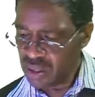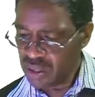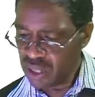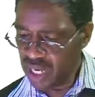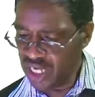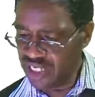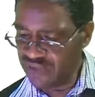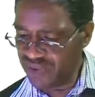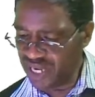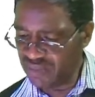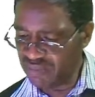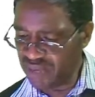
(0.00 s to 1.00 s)
I
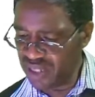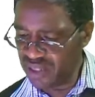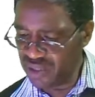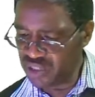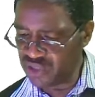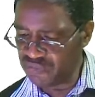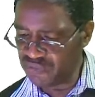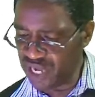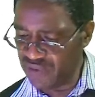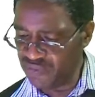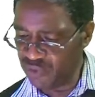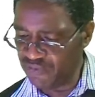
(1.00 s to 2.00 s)
divide by the useful life
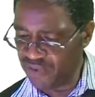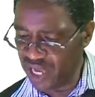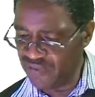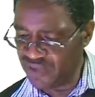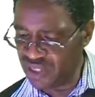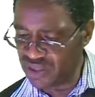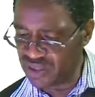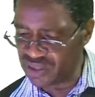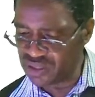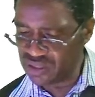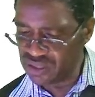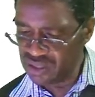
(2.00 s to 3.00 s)
of 5 years.
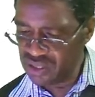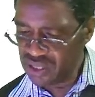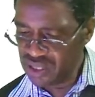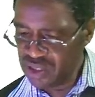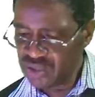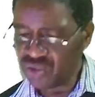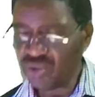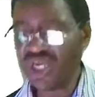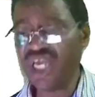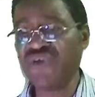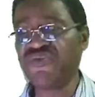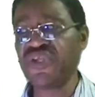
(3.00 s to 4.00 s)
So
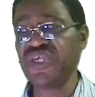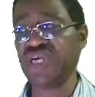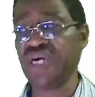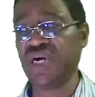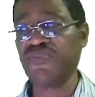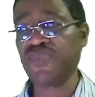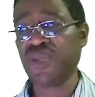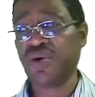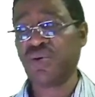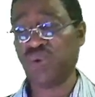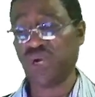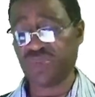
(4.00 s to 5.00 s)
every year,
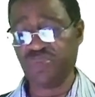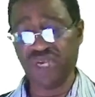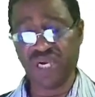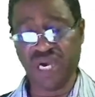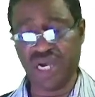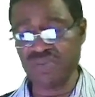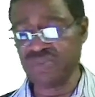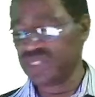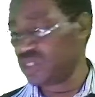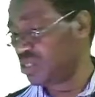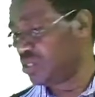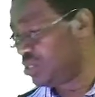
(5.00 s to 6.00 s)
what
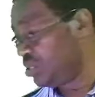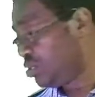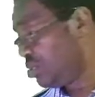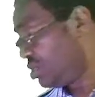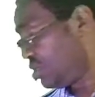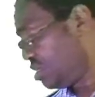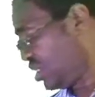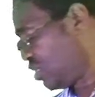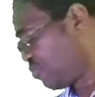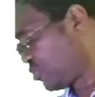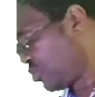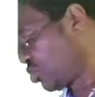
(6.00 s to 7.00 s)
becomes the
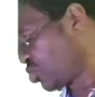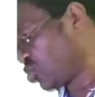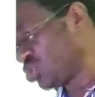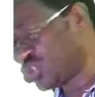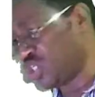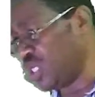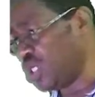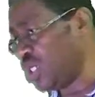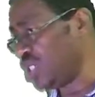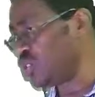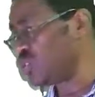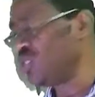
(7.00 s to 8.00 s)
depreciation
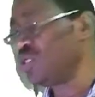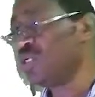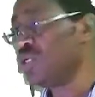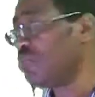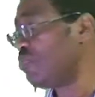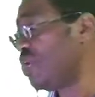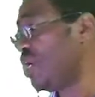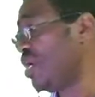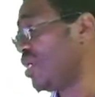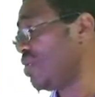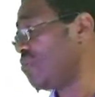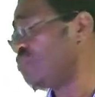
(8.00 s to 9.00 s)
charge per
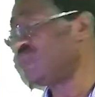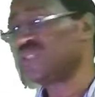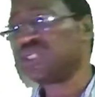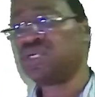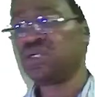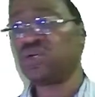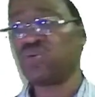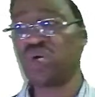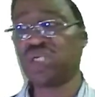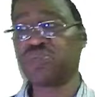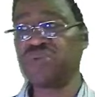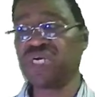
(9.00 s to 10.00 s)
annum?
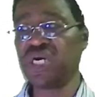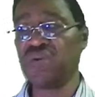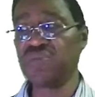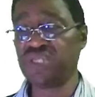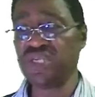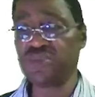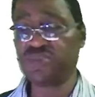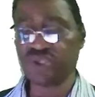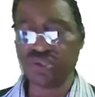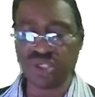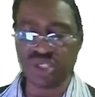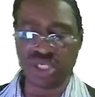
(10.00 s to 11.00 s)
What becomes the depreciation
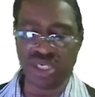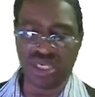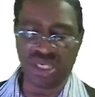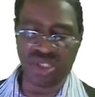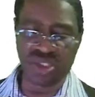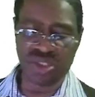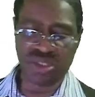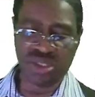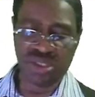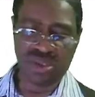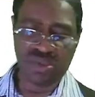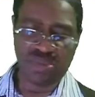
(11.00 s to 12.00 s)
charge
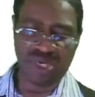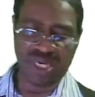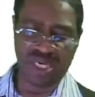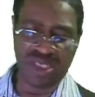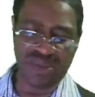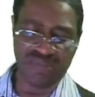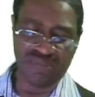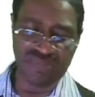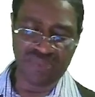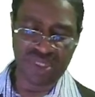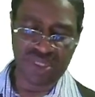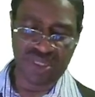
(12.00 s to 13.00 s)
per annum?
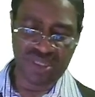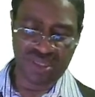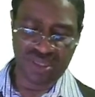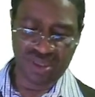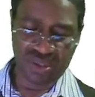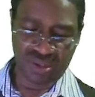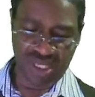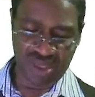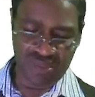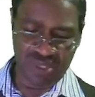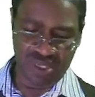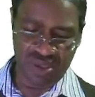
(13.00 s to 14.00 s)
Let
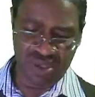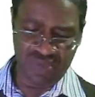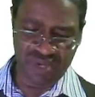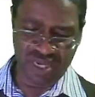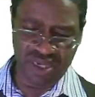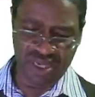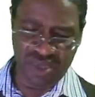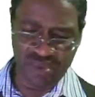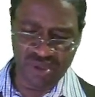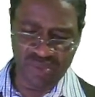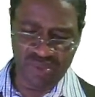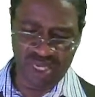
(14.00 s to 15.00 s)
me
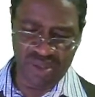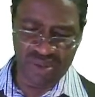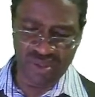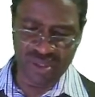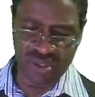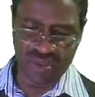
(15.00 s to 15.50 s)
multiply those.